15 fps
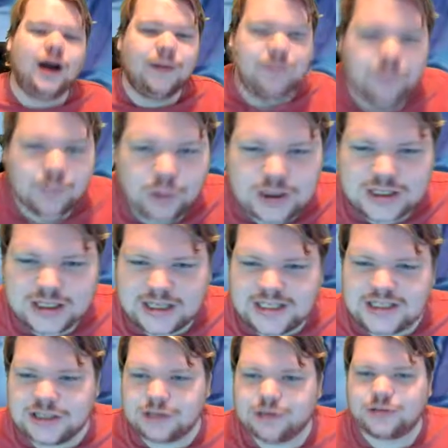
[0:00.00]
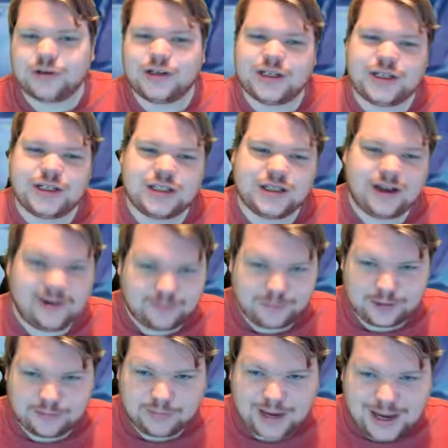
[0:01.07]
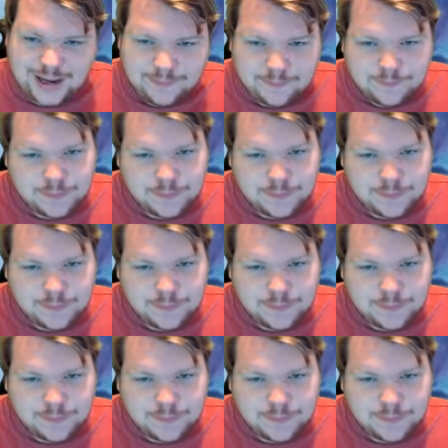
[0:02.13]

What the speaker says: Once these 2 conditions have been met,